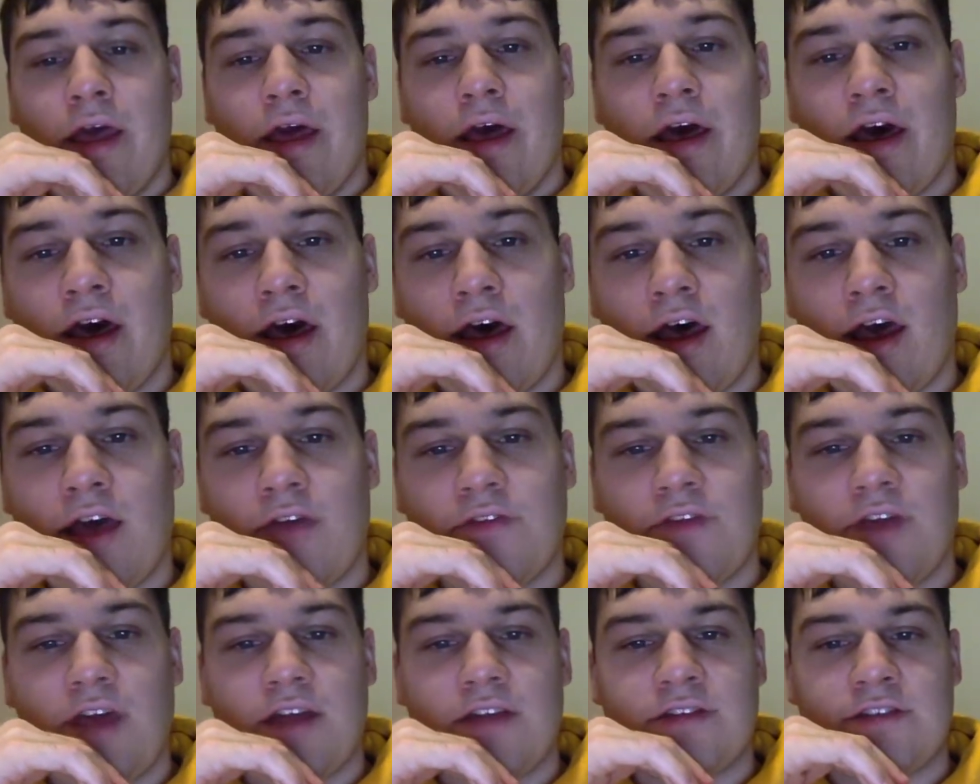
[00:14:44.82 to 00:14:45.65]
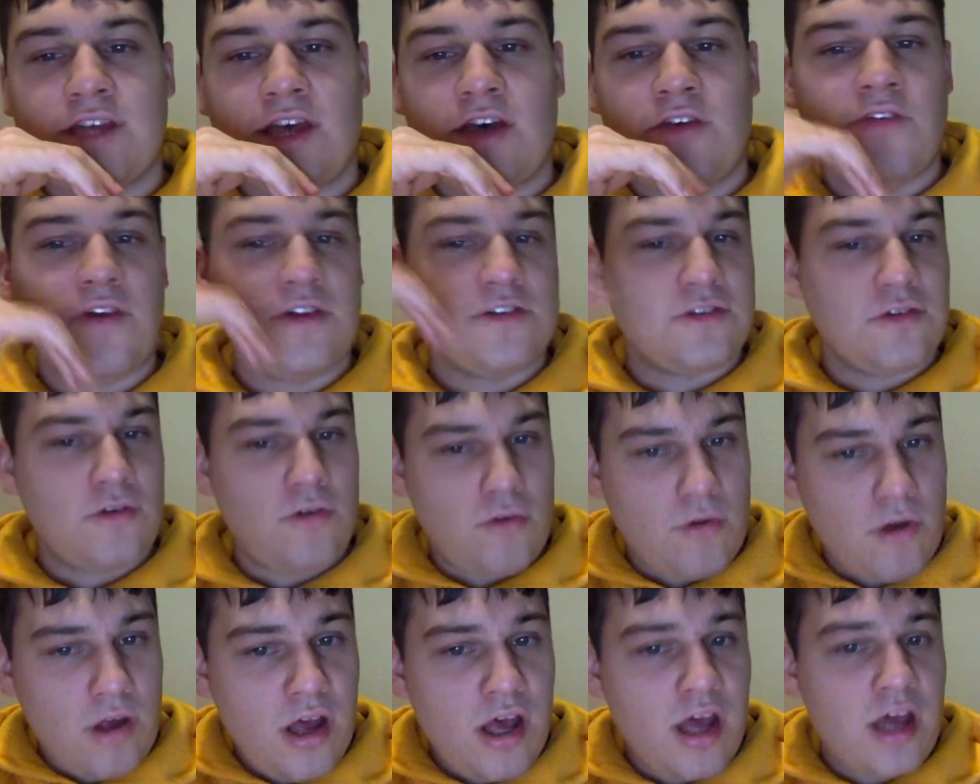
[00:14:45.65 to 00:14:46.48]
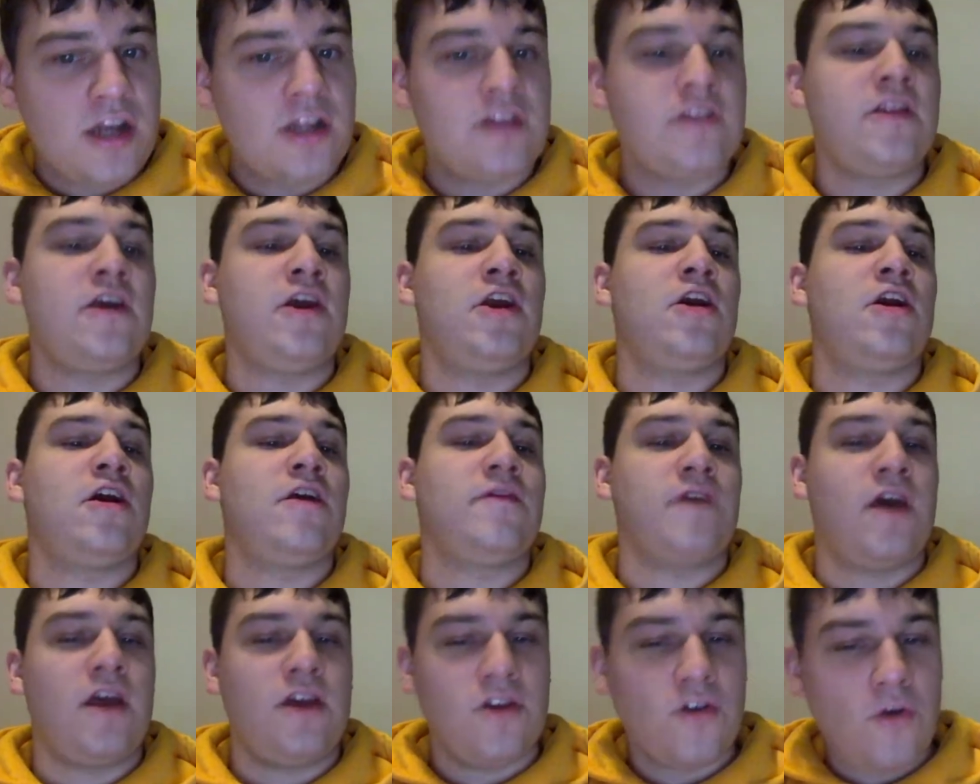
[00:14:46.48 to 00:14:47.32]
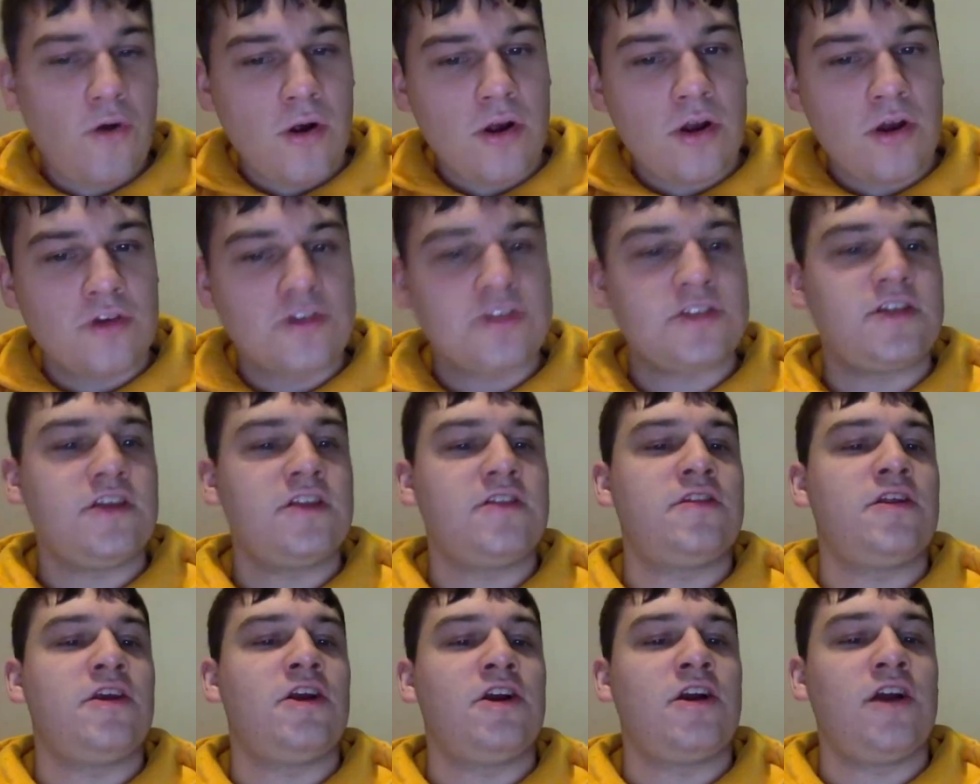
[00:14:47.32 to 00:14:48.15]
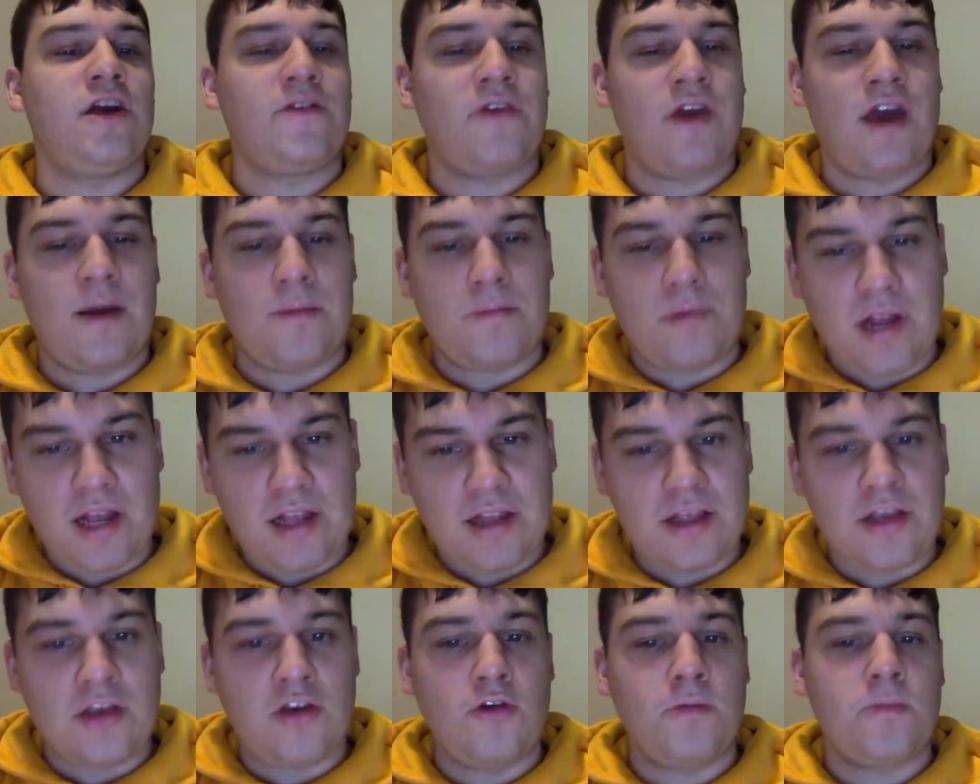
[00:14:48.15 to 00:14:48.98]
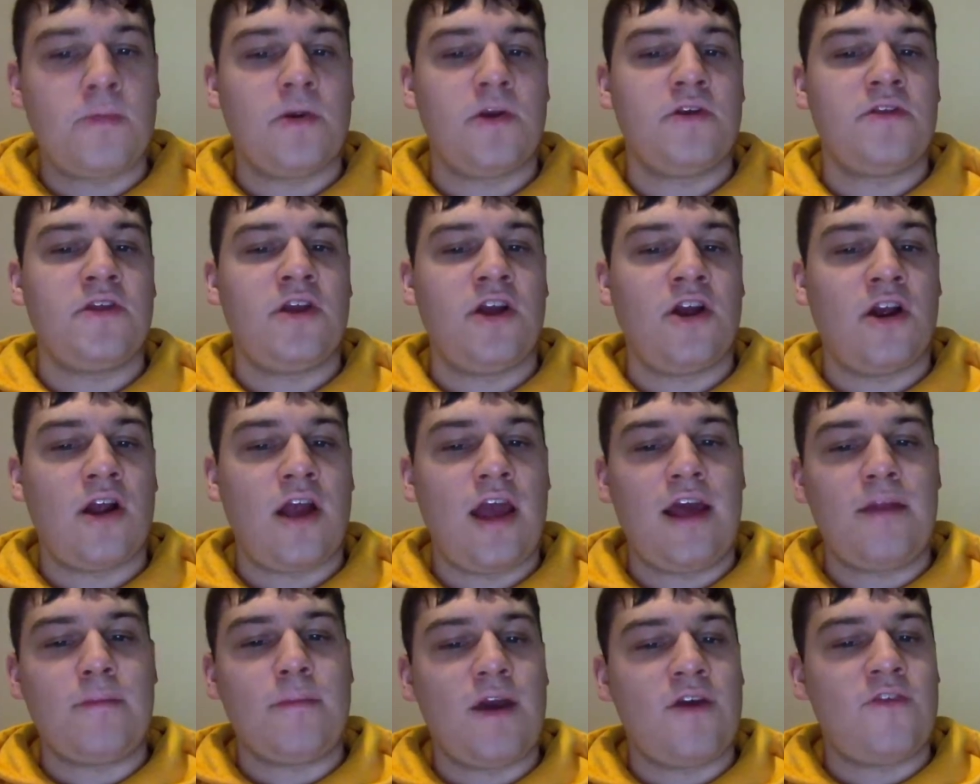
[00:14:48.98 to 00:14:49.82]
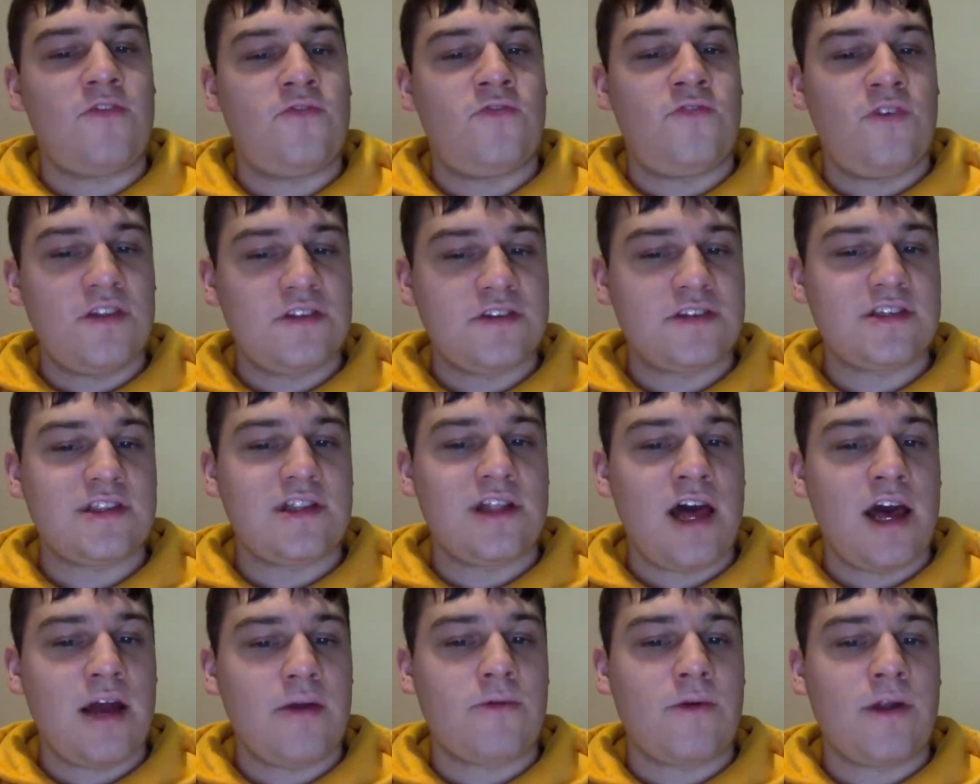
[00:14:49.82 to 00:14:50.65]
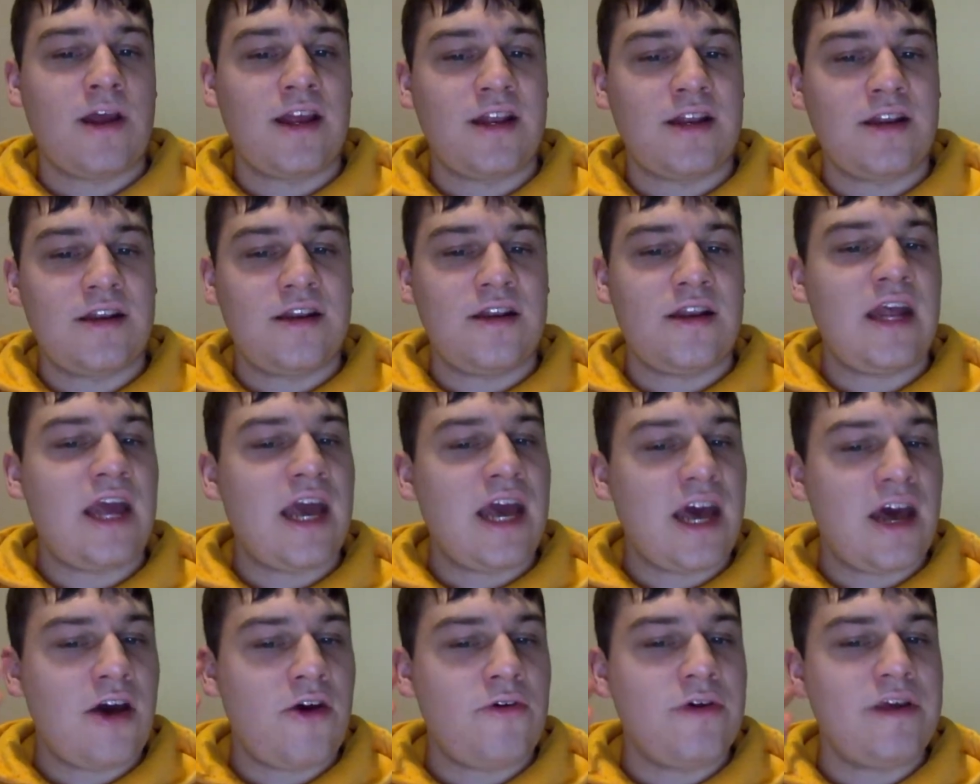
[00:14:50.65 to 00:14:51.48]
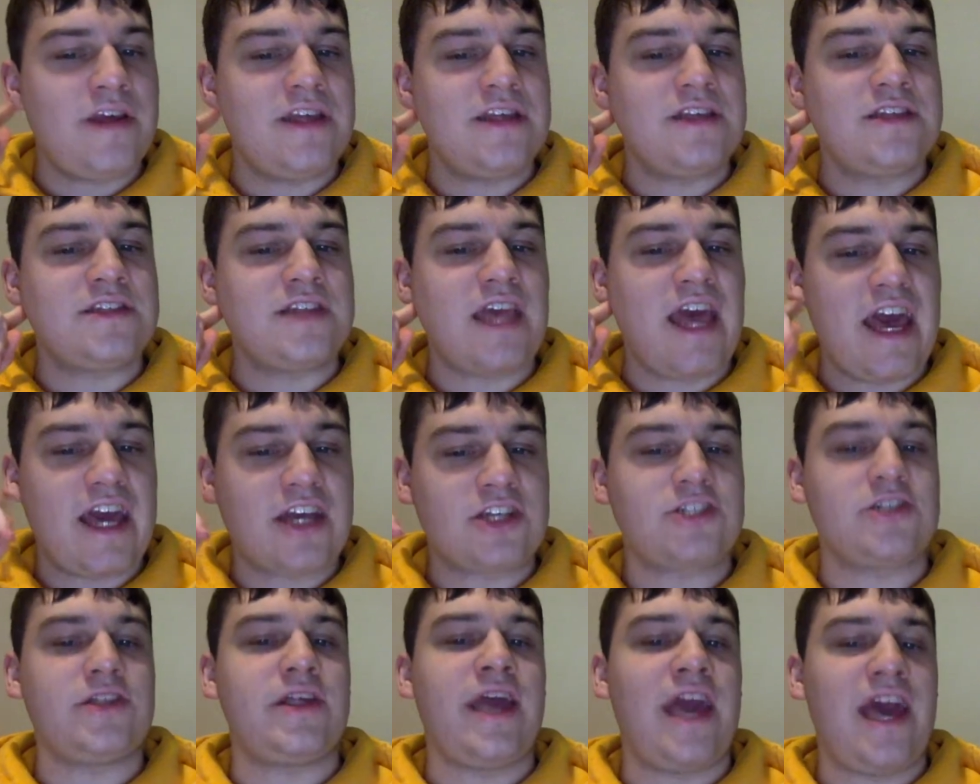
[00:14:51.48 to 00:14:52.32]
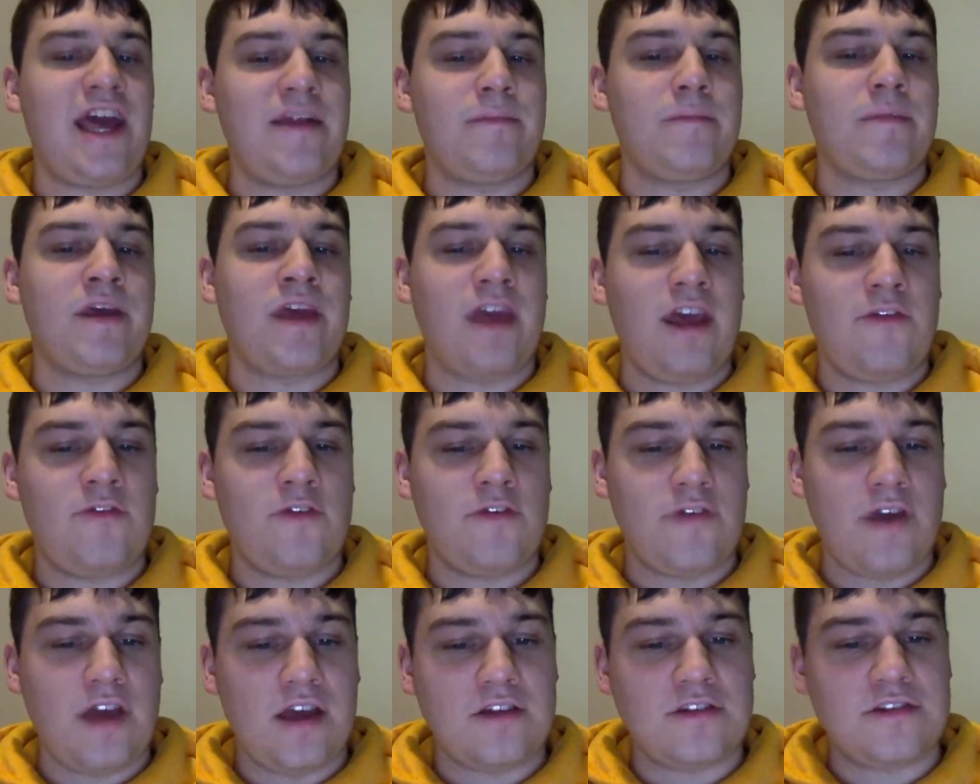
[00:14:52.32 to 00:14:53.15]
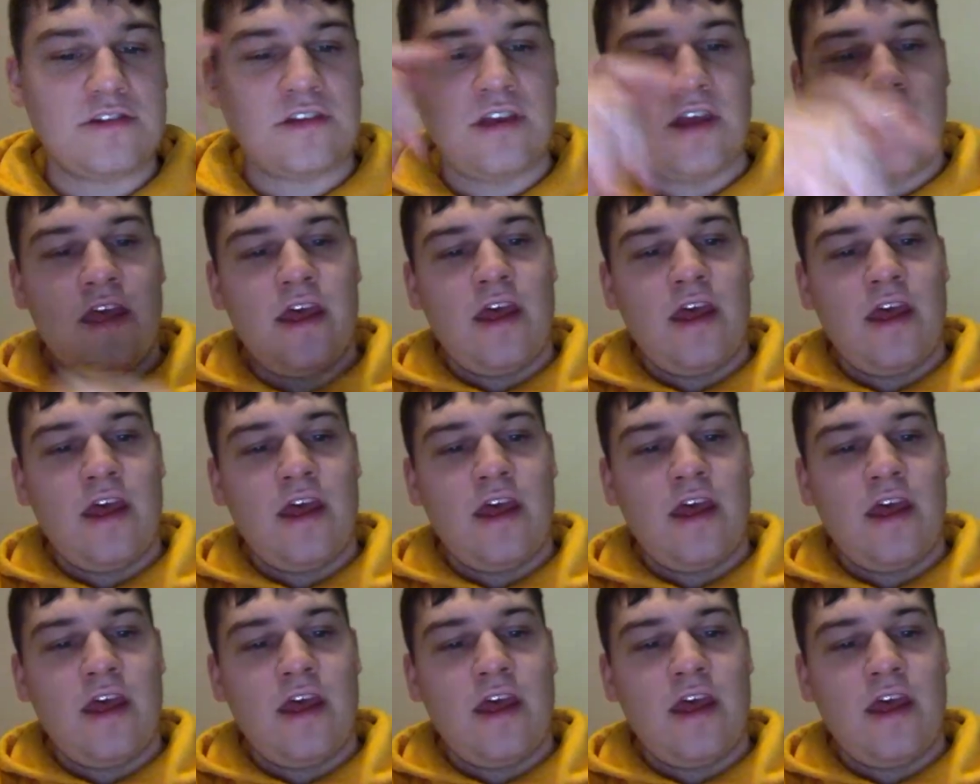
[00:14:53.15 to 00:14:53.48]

I've got Alfonso Cuarón in there. I've got Yorgos in there. I've got Bradley Cooper in there, and my 5th slot right now is actually Adam McKay for Vice.